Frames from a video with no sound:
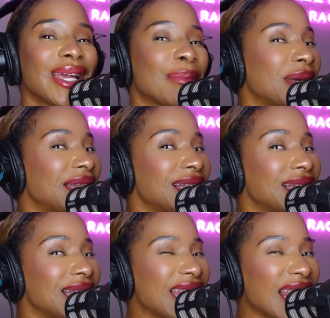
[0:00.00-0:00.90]
but
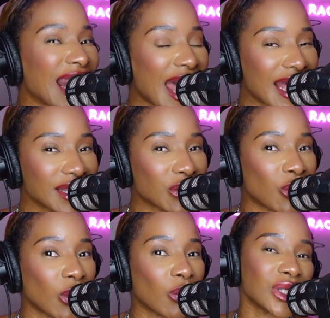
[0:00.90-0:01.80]
less
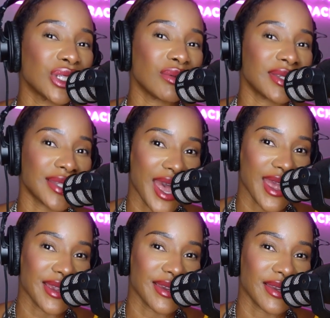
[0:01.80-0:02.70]
on what you
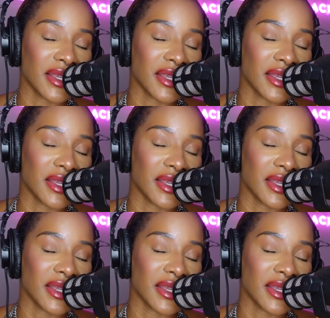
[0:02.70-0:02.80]
say.